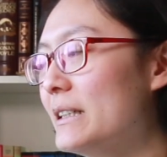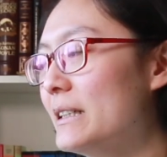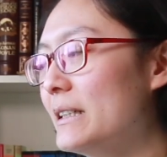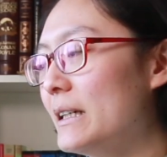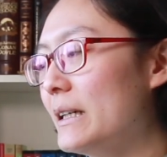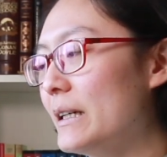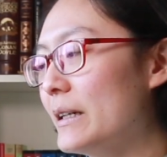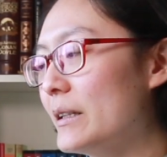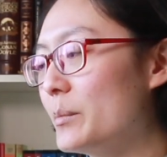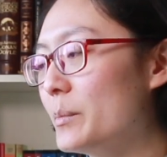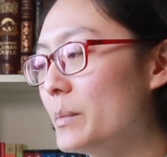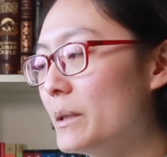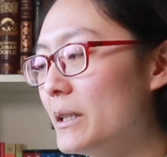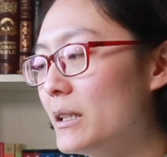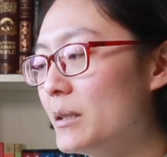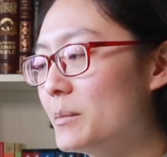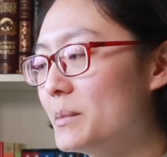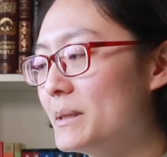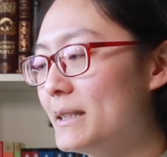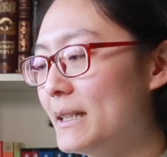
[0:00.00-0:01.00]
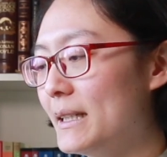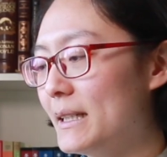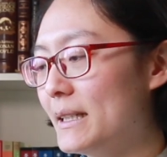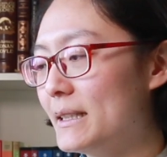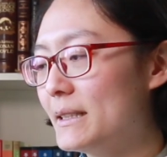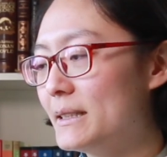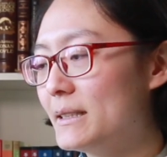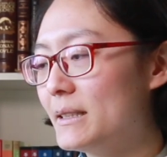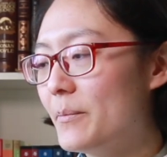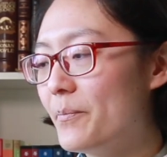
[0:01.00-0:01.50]
The blurb
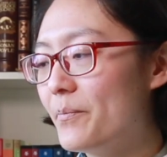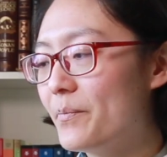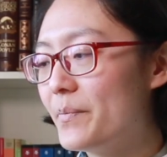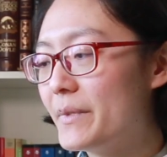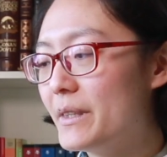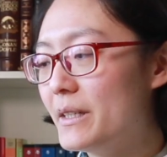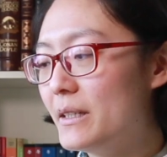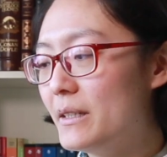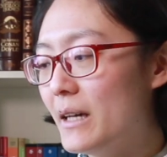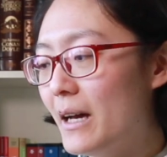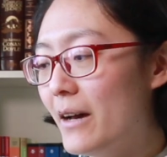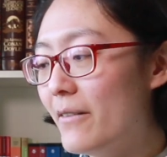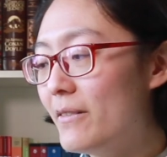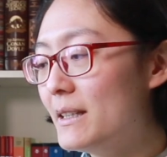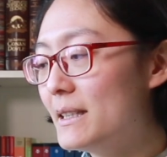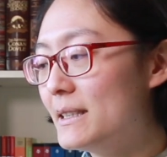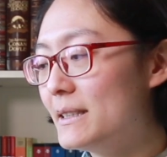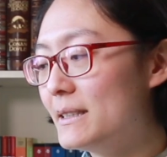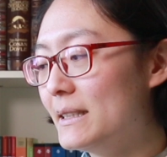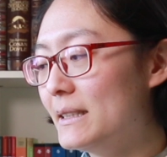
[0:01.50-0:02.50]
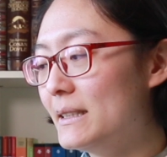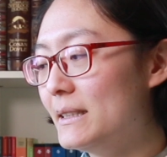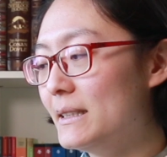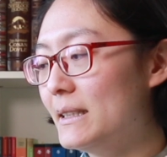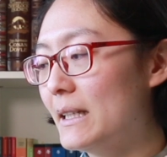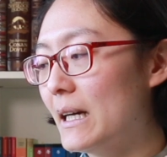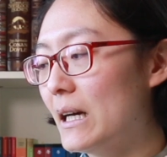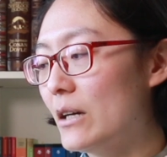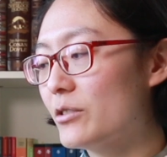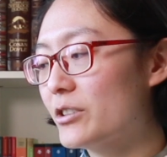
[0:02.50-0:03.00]
says, "The heavenly
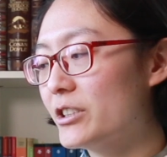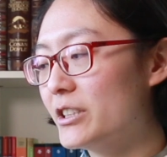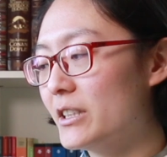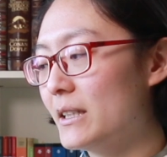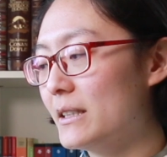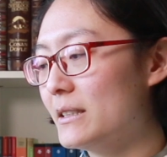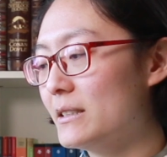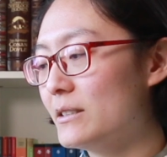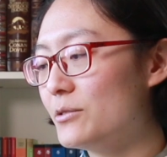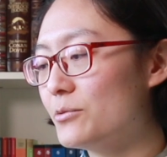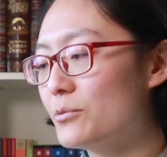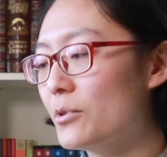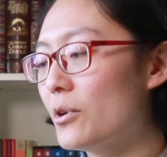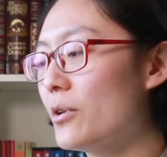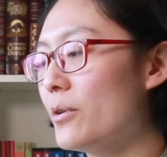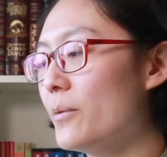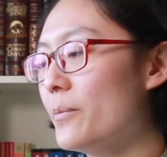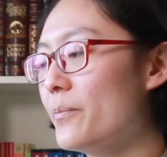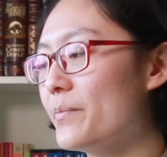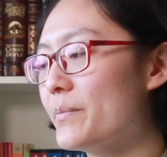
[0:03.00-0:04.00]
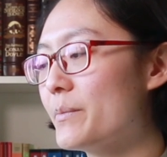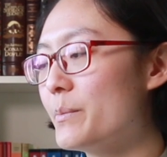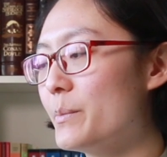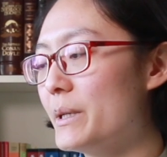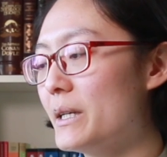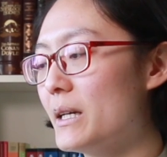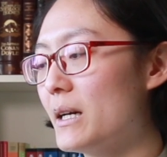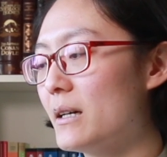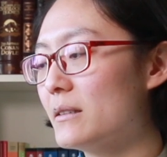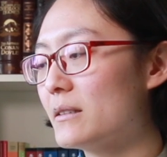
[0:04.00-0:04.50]
city outshines Rome
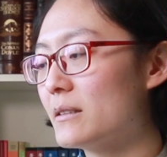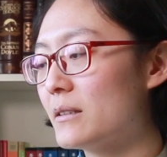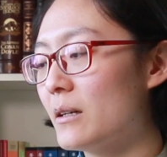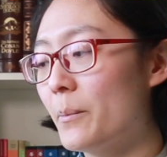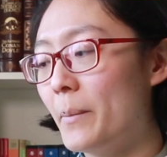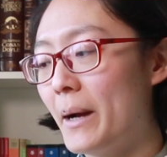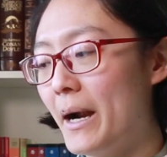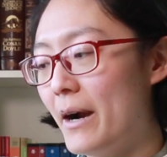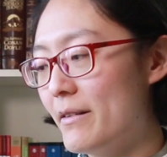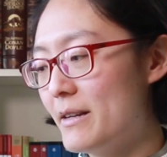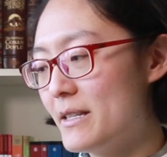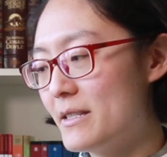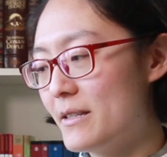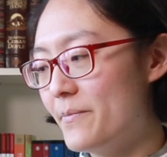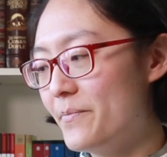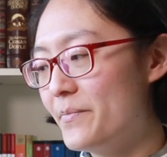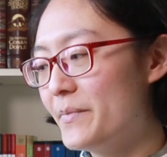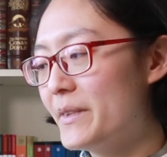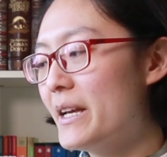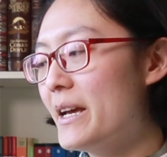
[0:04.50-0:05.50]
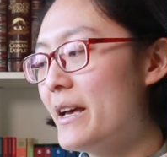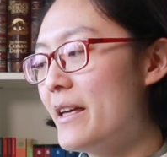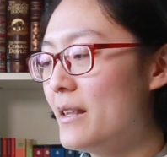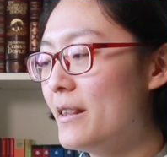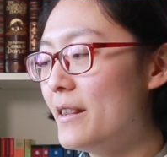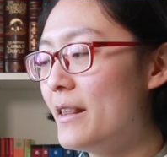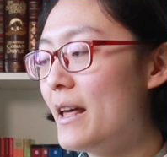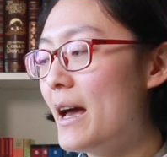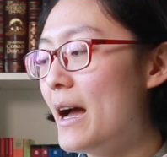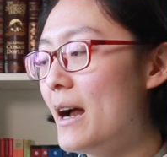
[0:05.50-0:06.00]
beyond comparison.
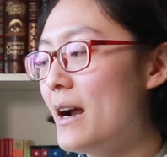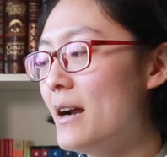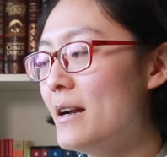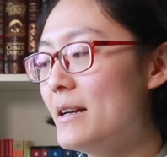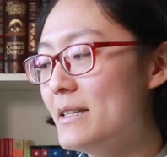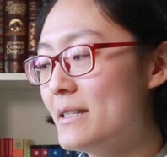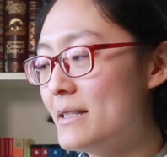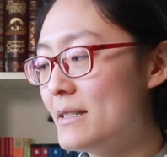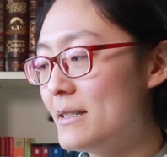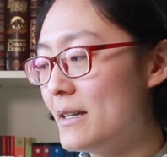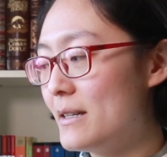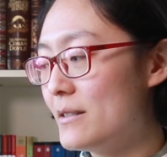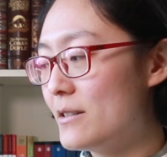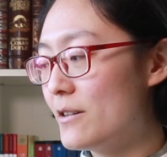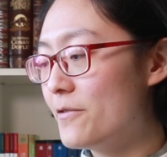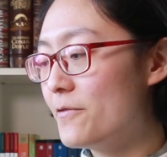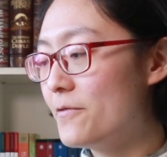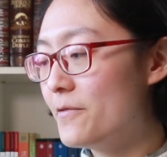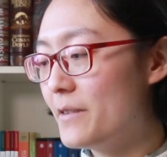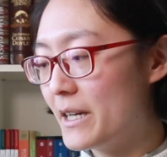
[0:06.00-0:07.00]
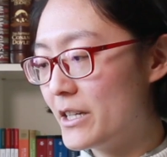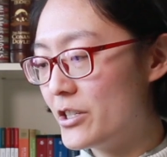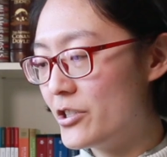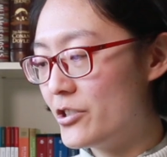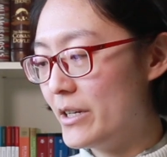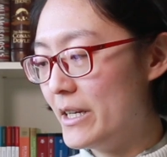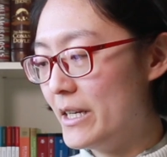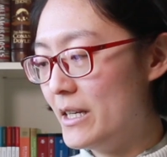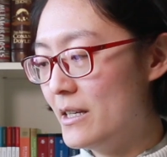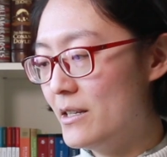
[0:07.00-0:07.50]
There, instead of
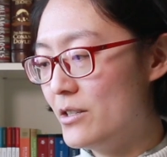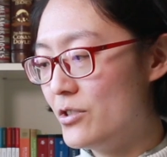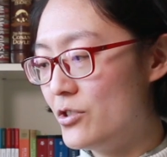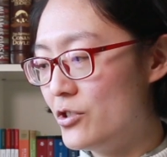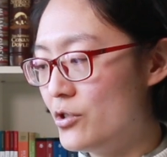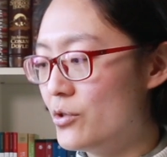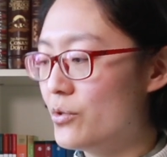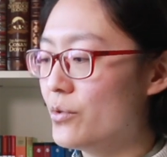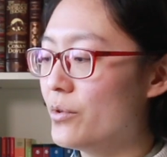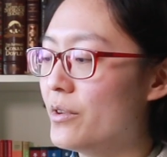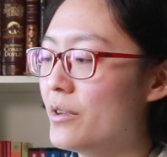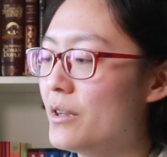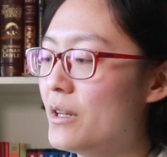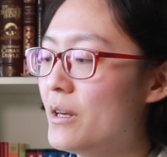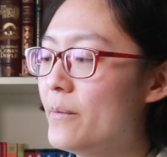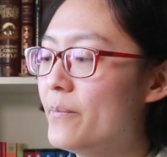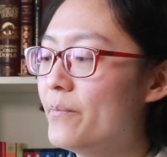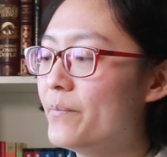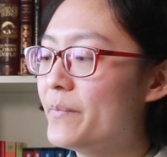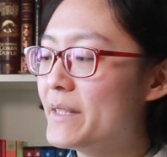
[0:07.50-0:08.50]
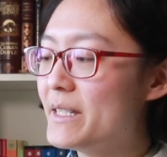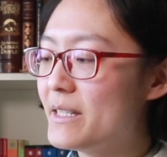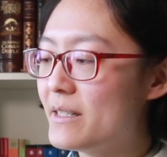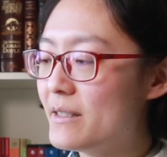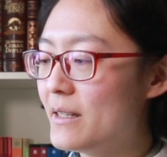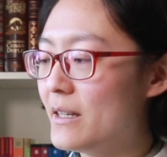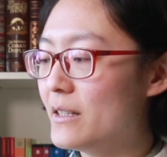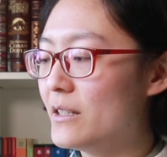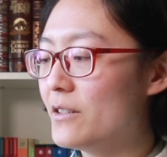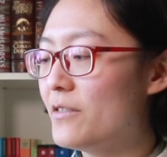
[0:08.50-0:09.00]
victory, is truth.
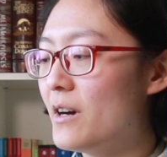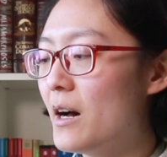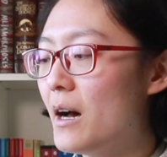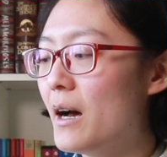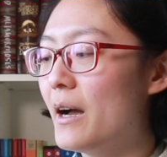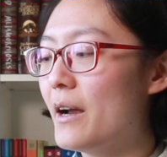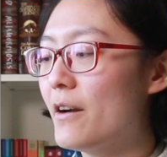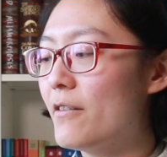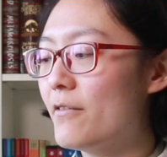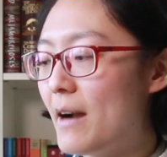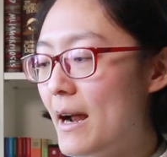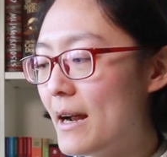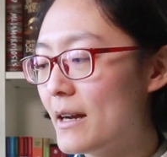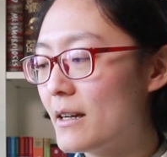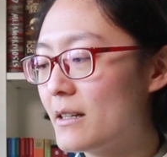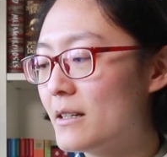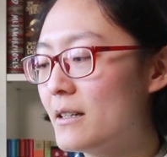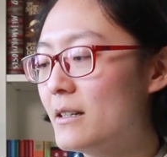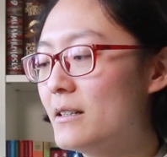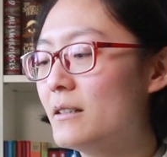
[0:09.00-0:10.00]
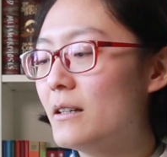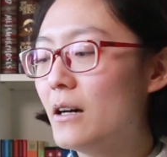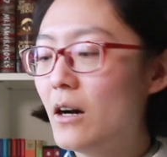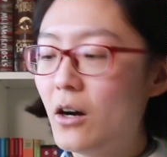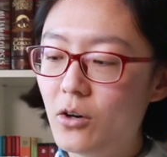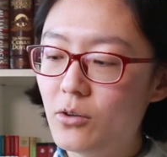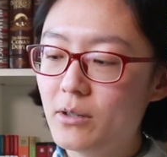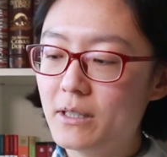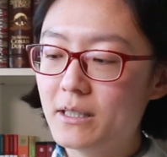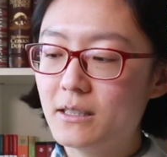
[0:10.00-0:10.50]
Instead of high rank,
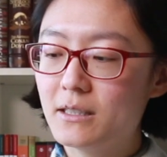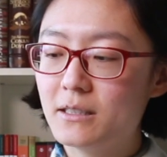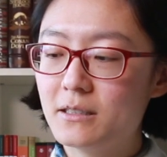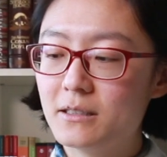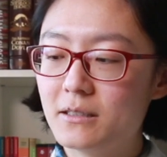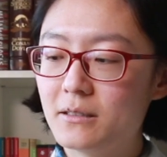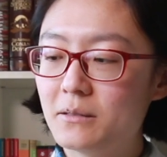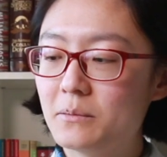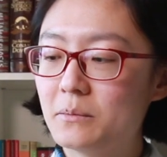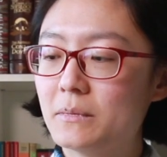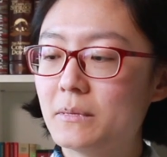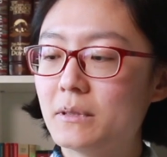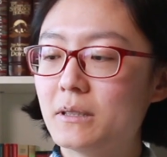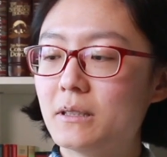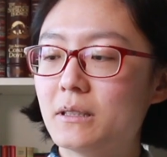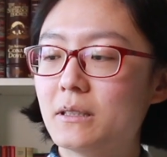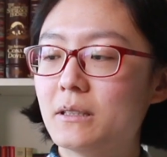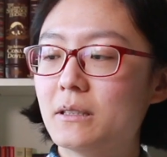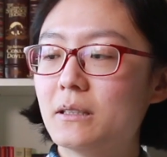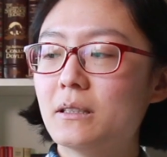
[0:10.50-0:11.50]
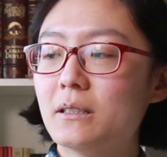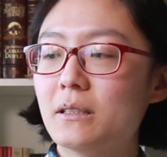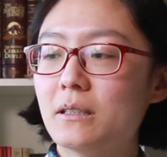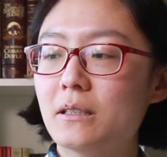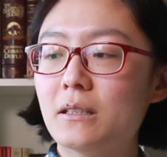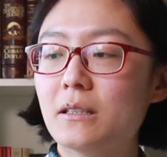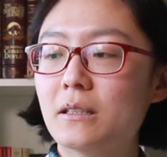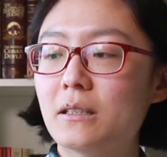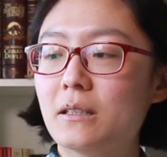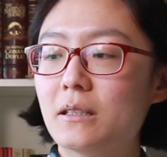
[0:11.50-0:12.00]
holiness."
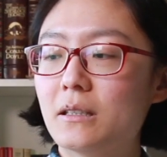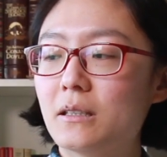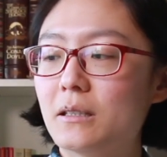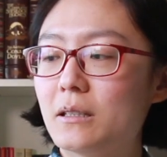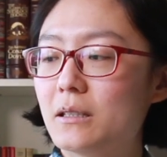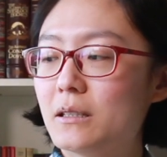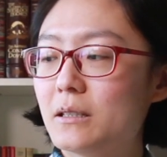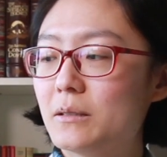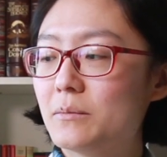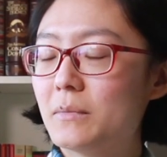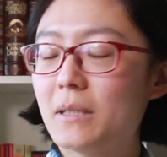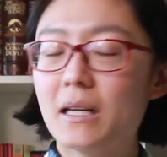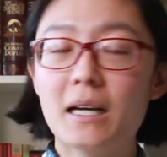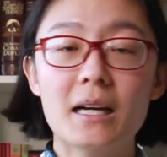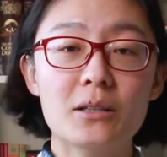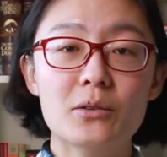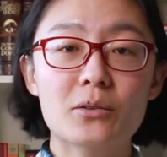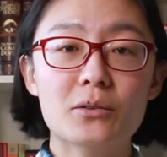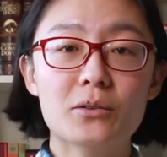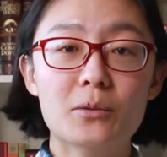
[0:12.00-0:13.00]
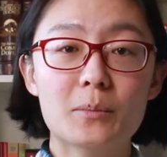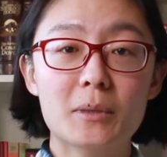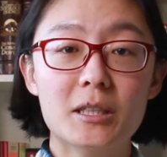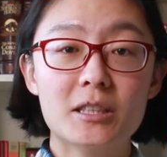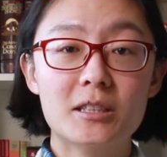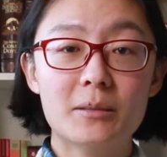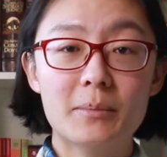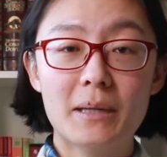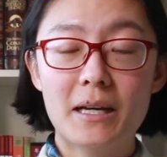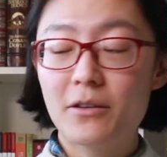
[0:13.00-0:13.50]
I don't know
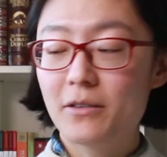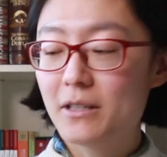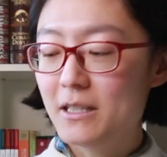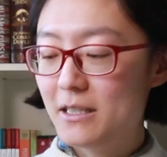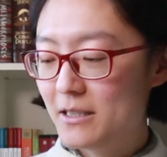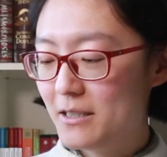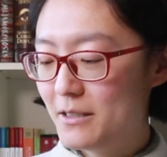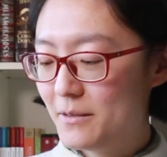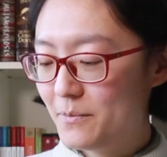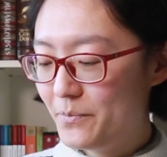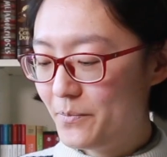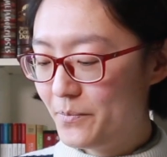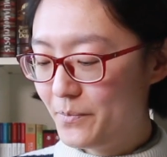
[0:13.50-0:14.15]
much about this.